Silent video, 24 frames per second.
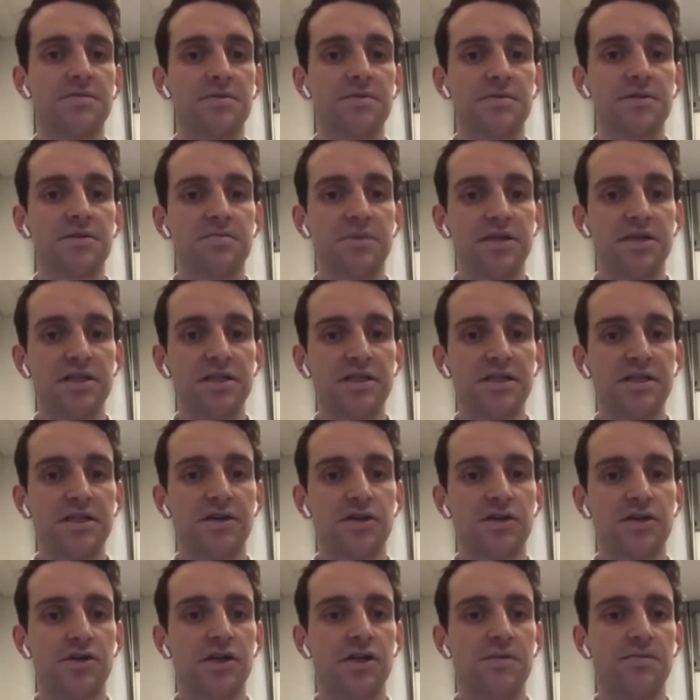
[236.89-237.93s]

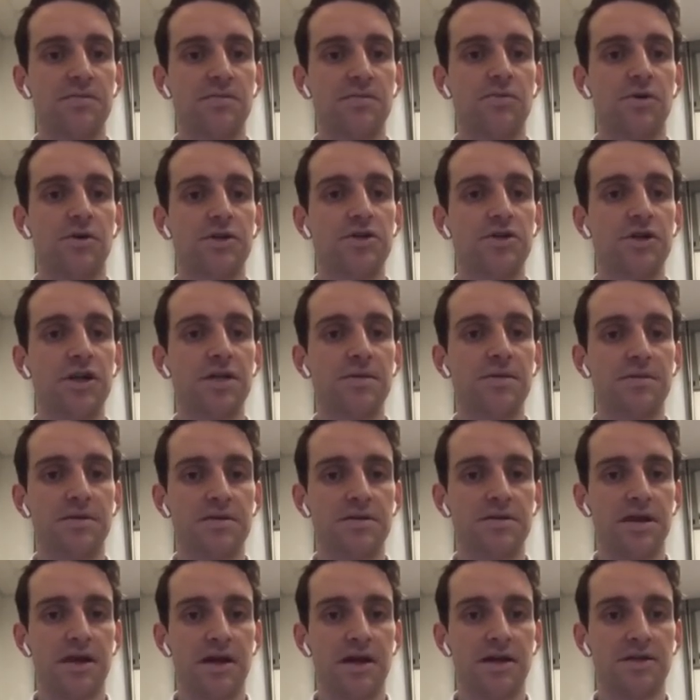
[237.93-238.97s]
specific more treatable
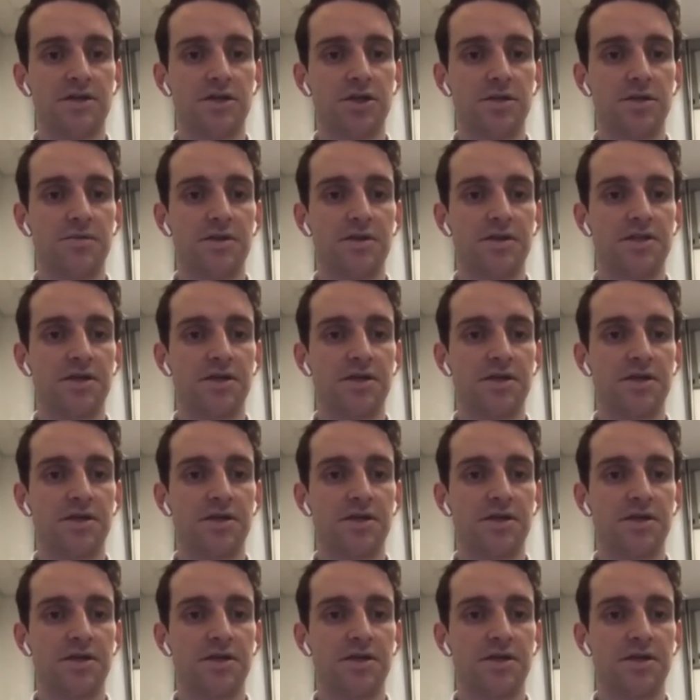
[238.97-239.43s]
tumor